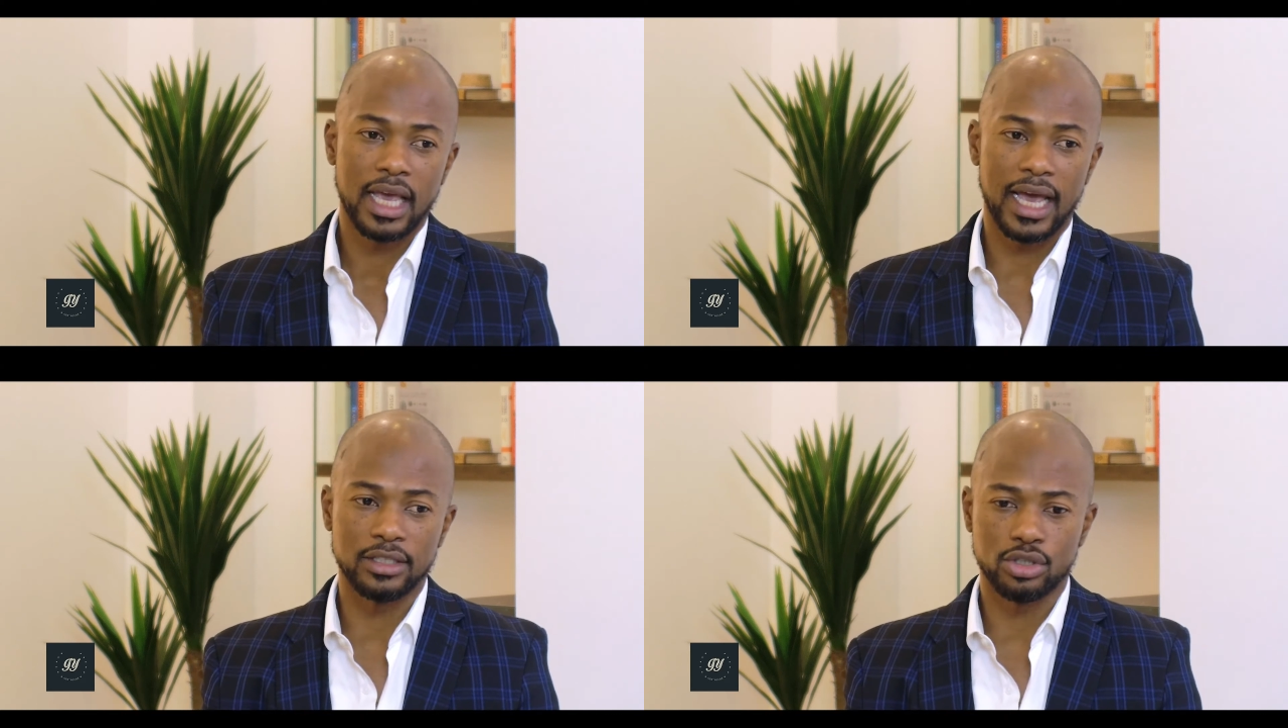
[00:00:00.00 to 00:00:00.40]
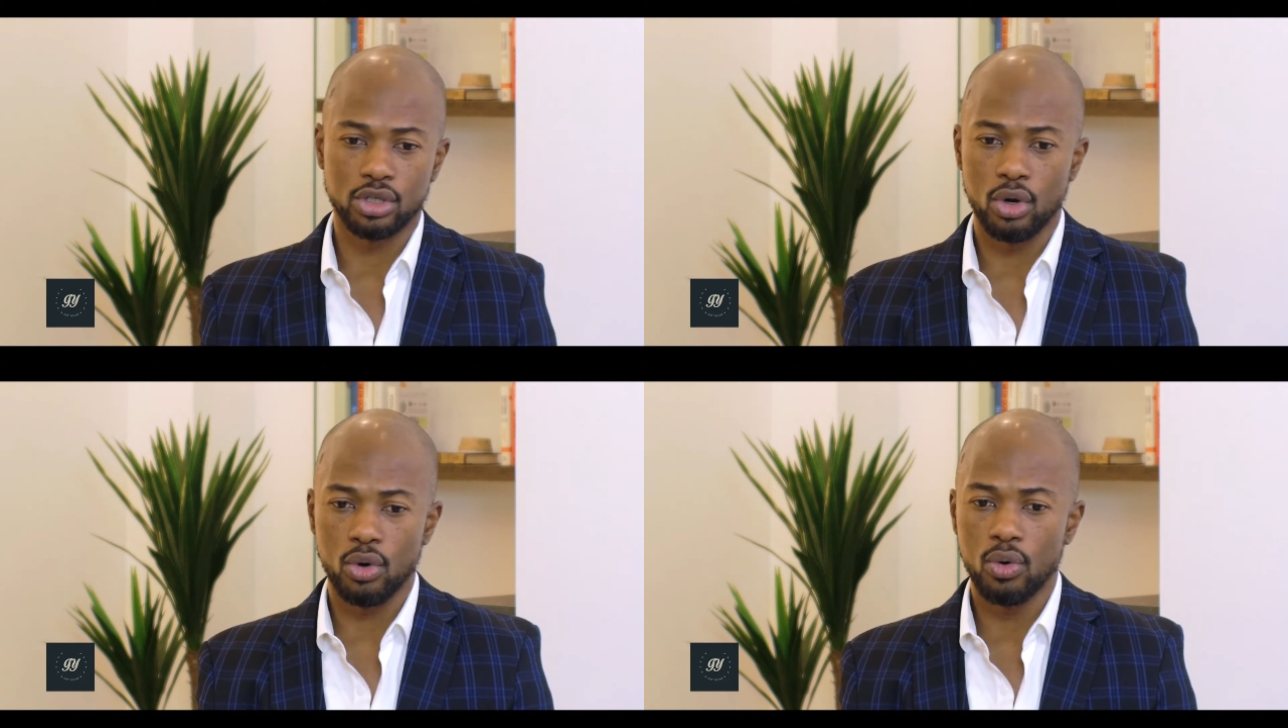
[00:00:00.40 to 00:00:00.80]
And
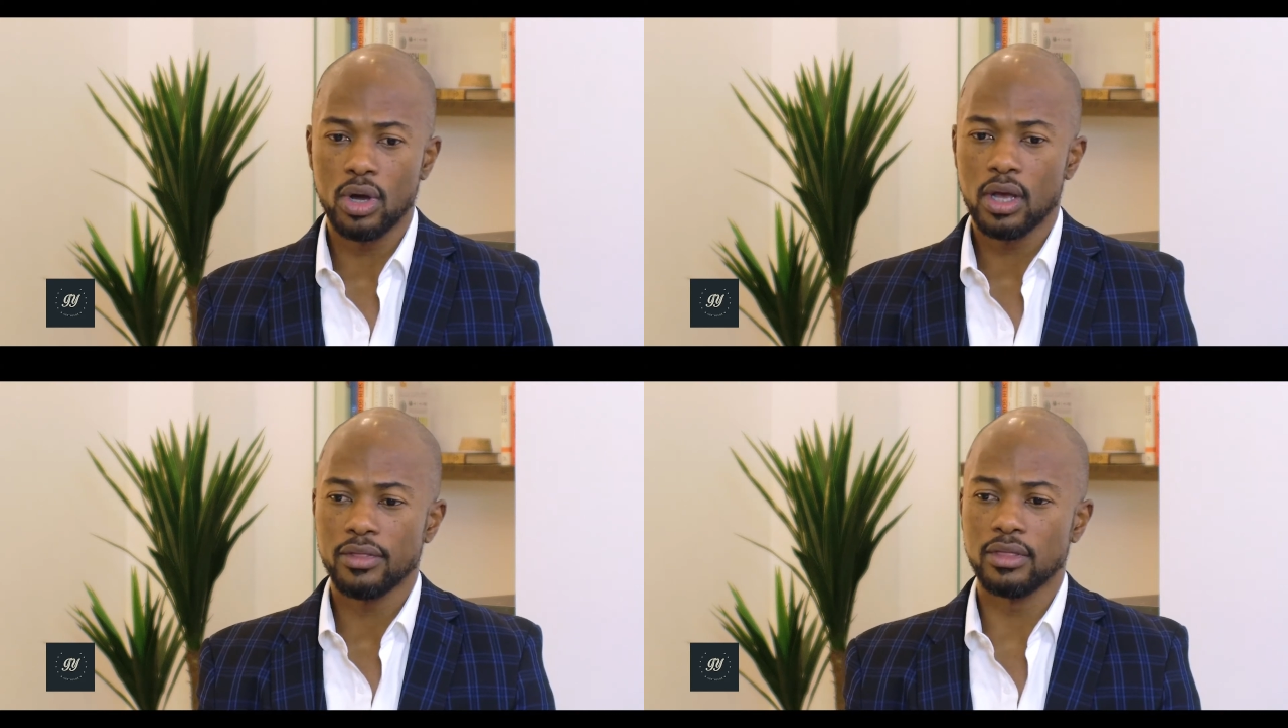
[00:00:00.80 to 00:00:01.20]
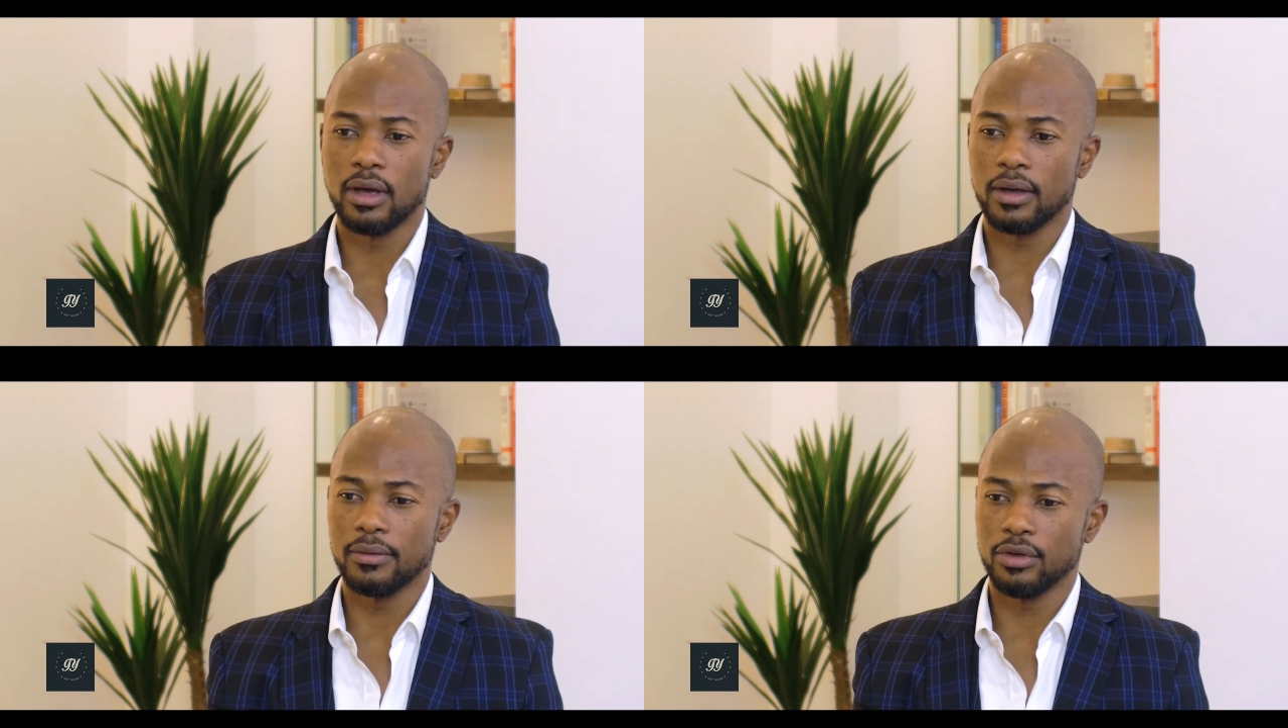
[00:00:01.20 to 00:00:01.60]
so
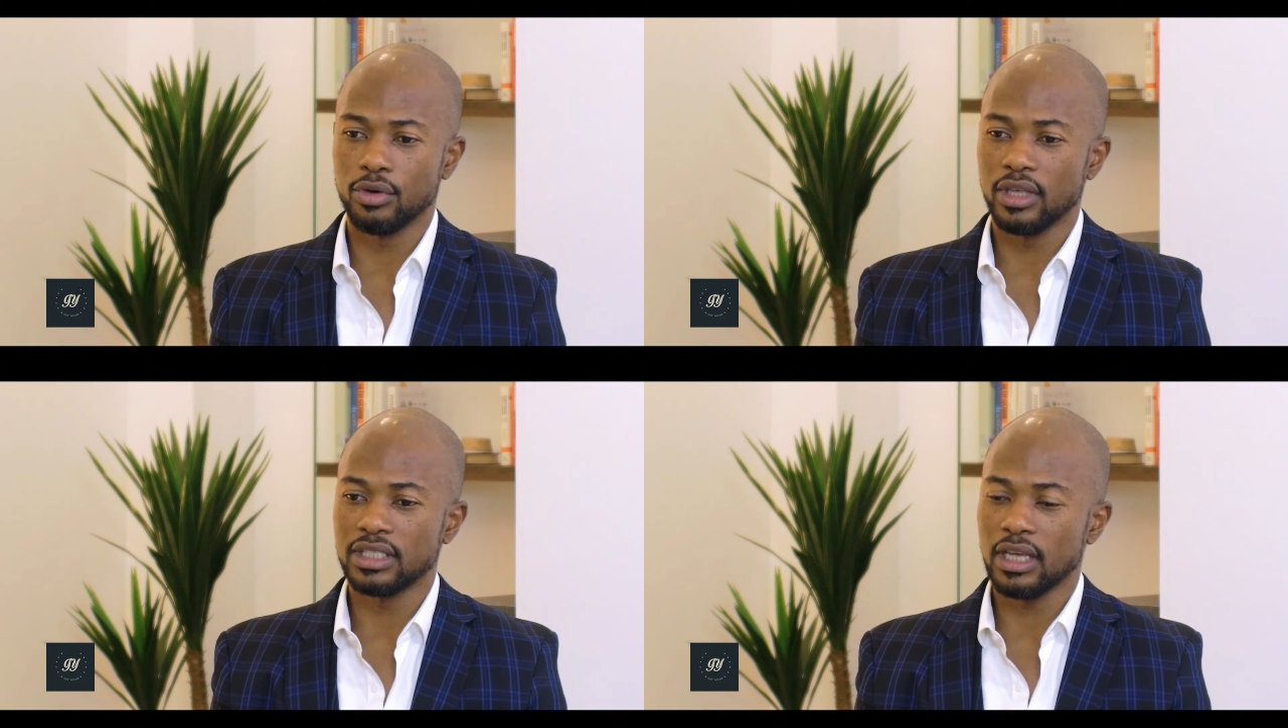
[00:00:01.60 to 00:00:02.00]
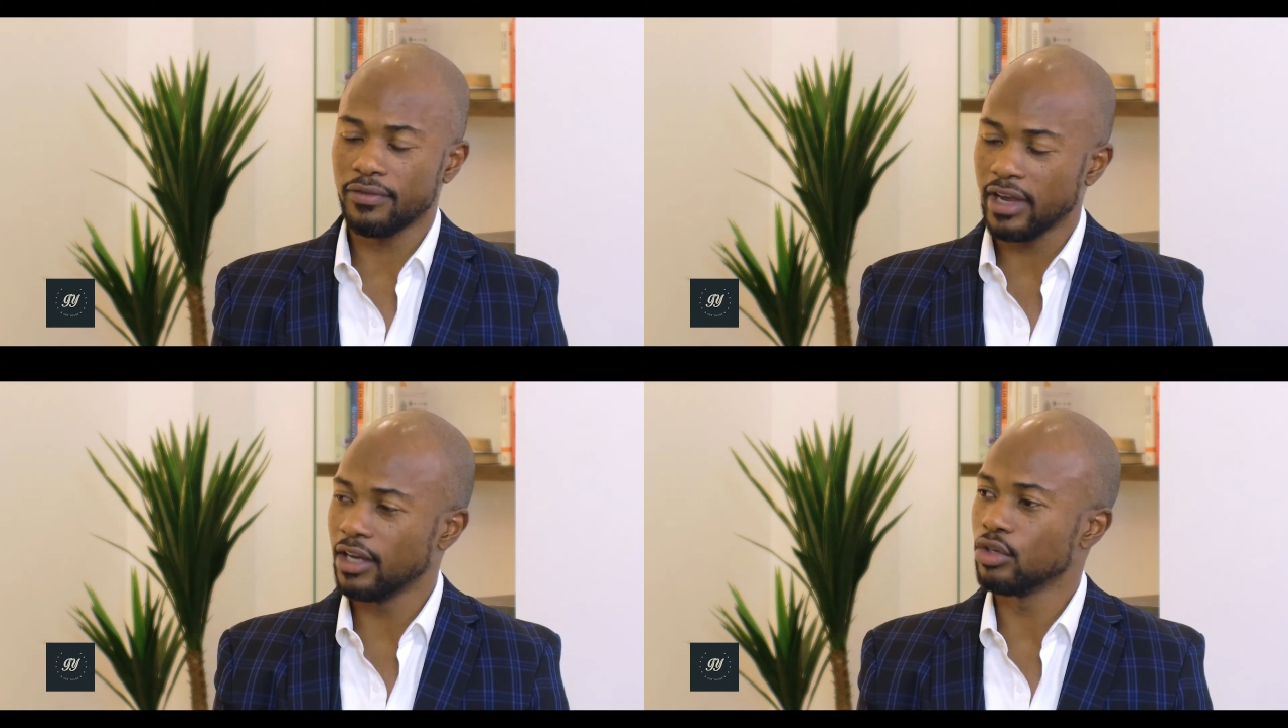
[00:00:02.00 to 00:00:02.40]
they say failing